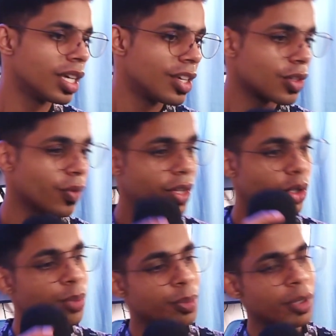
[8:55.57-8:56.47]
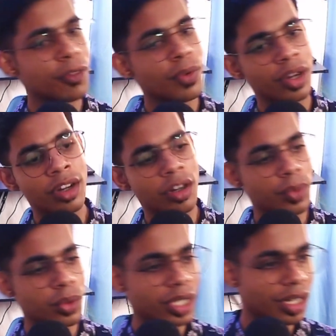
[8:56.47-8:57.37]
So when you prepare for
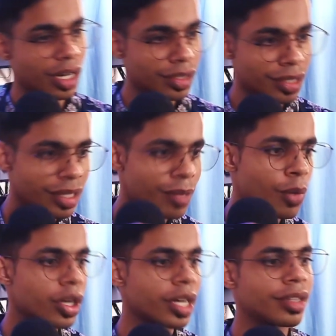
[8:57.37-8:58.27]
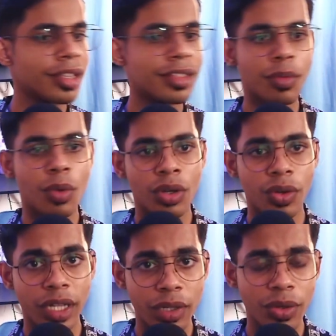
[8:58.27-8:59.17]
interview, there are 3 important things I want to
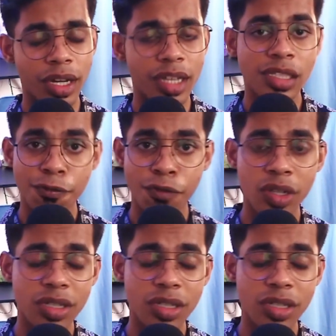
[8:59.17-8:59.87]
tell you guys. First